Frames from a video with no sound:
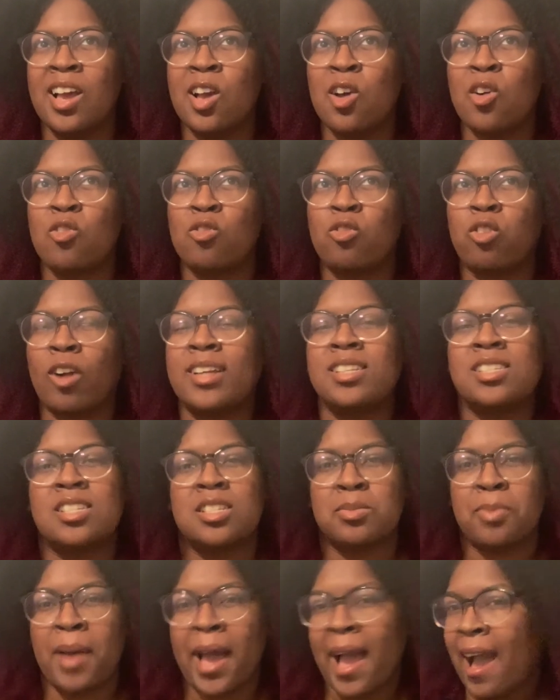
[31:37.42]

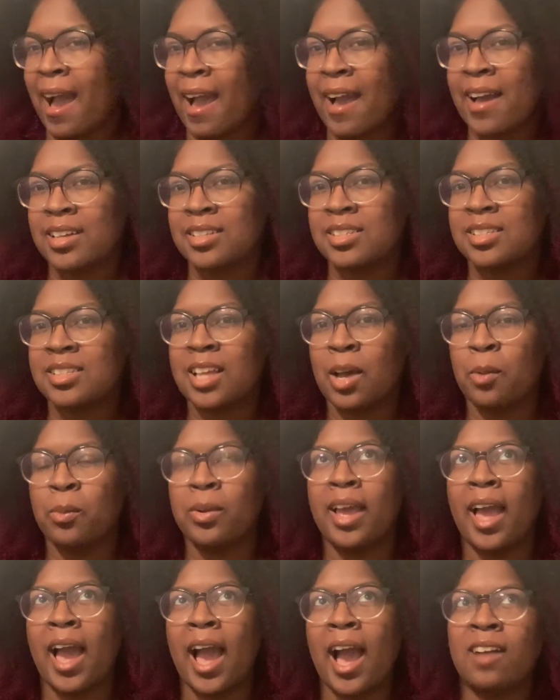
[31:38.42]
racist pasts, that
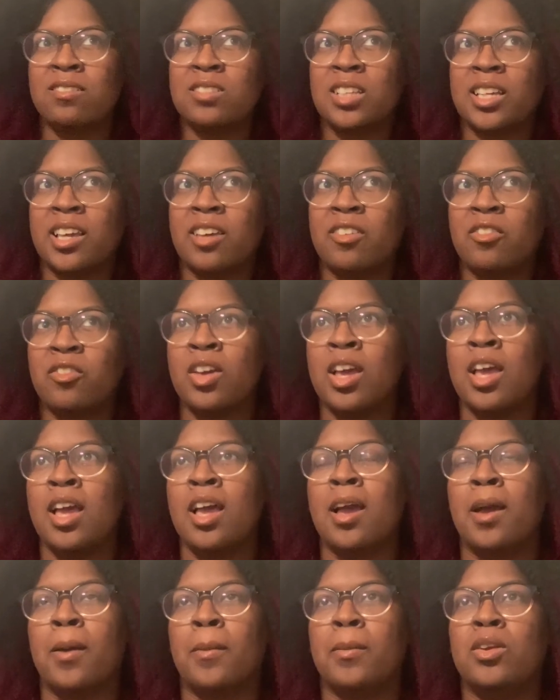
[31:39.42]
we have to give,
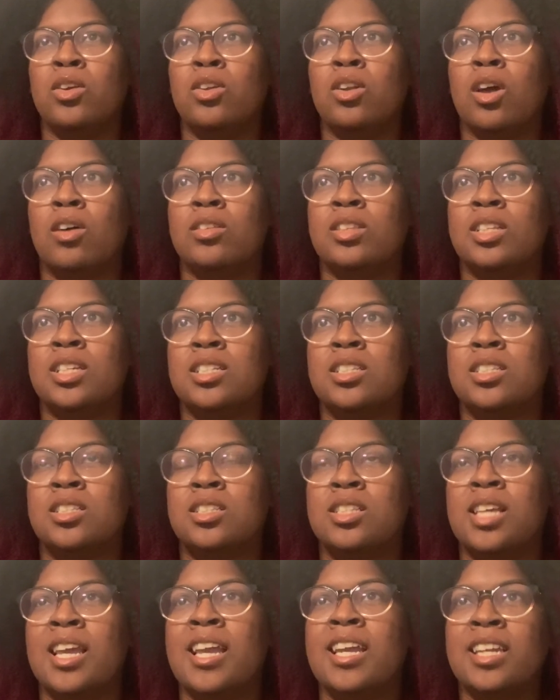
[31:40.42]
you know, these
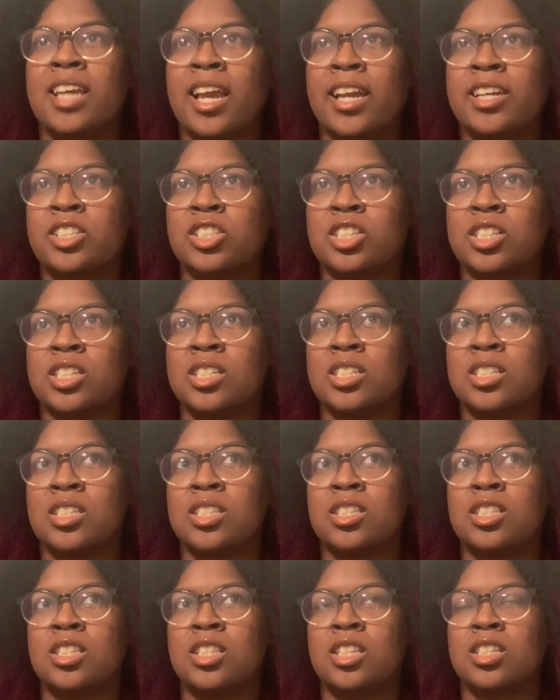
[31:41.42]
teenagers
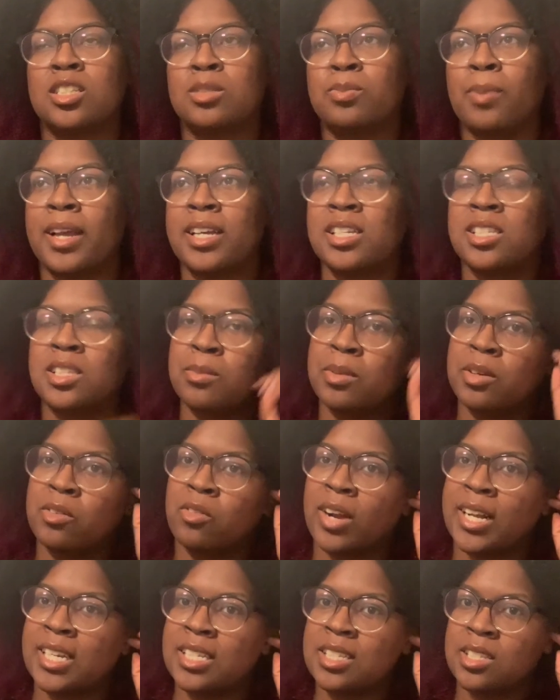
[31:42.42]
the space to be
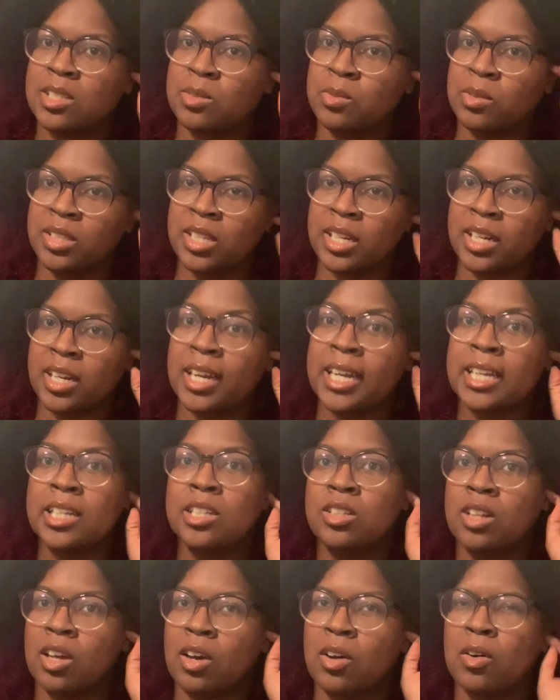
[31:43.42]
racist when they're,
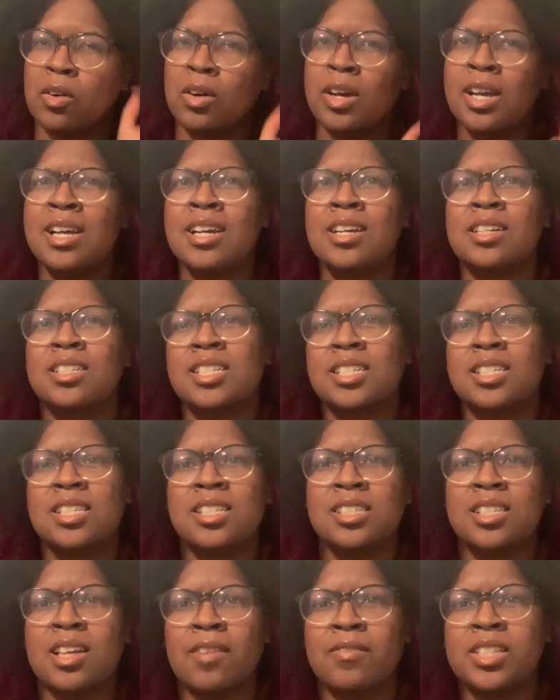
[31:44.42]
you know,
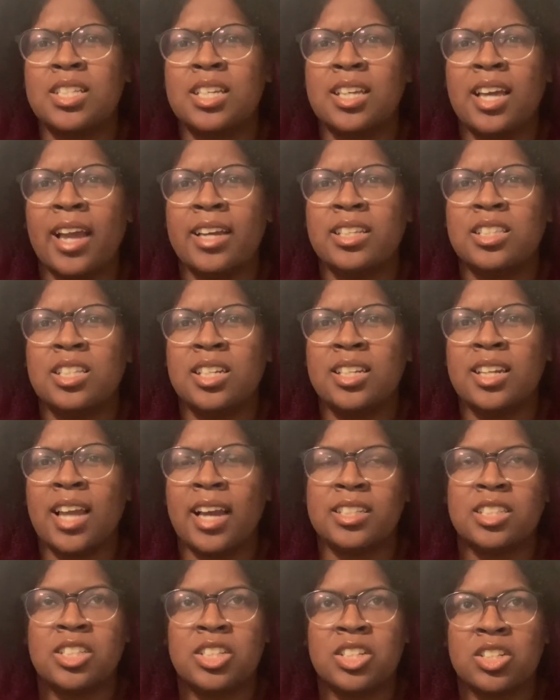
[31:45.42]
16, 17, 18,
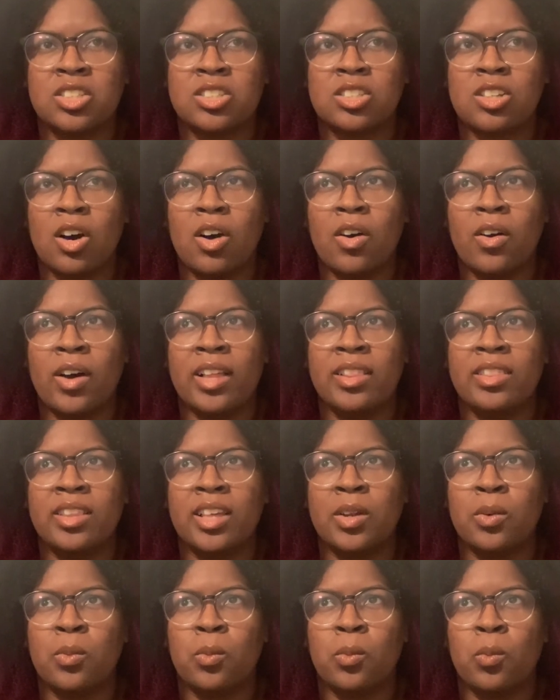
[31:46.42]
19 years old. And
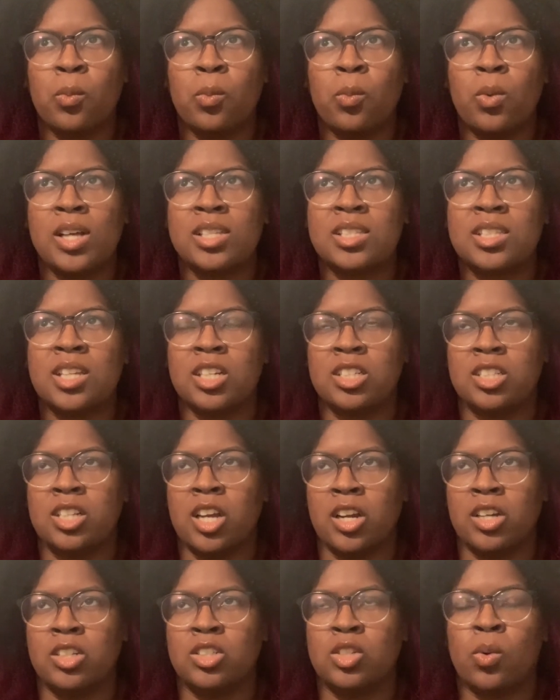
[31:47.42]
then once they're
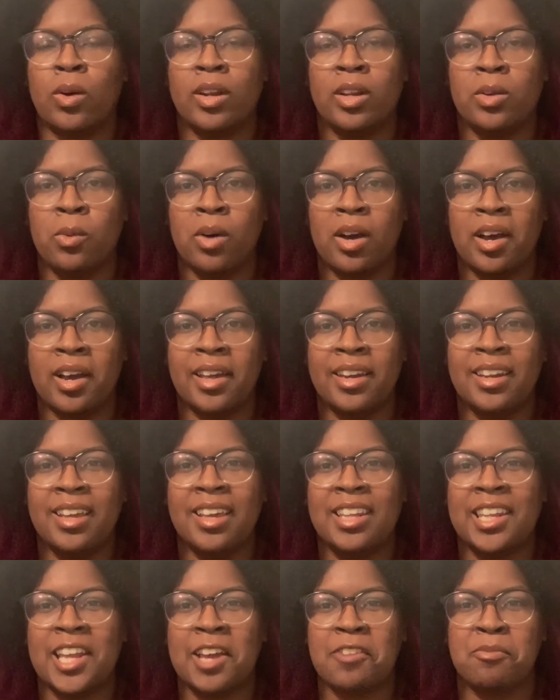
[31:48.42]
turned 21
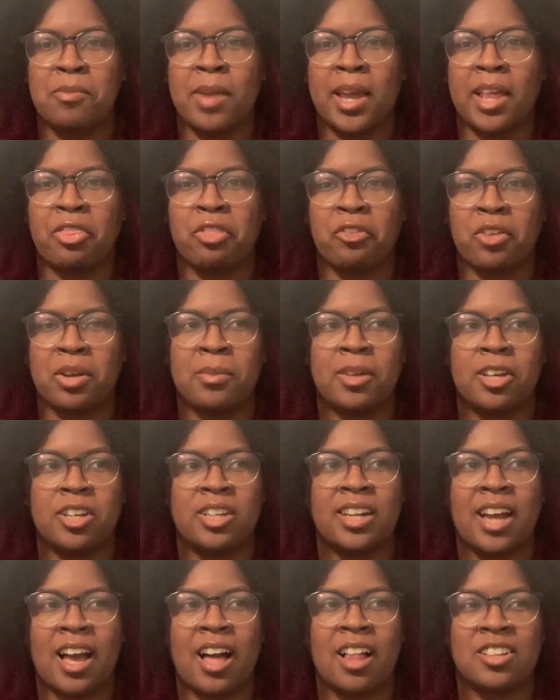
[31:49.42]
and they've made $3
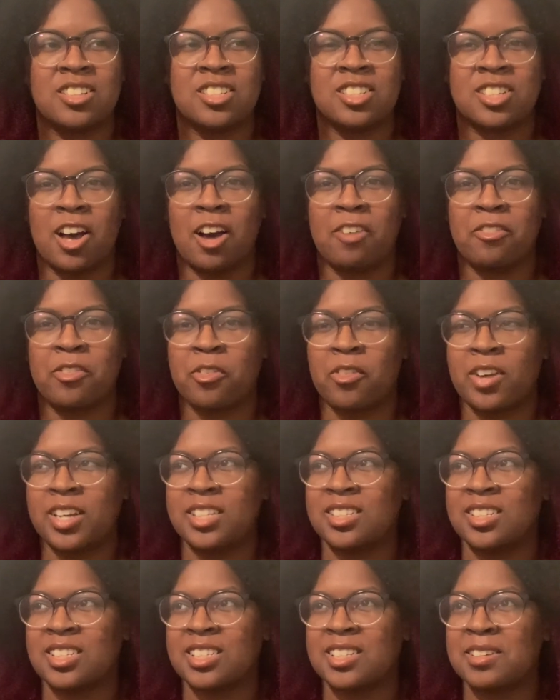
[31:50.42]
million off of
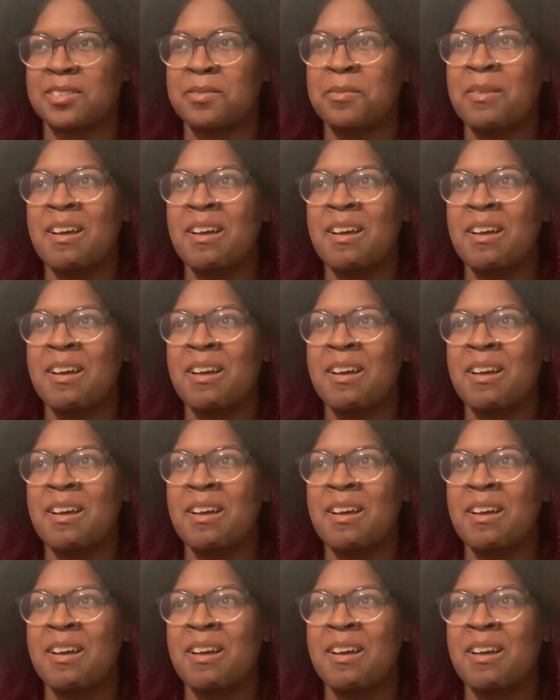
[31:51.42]
racism,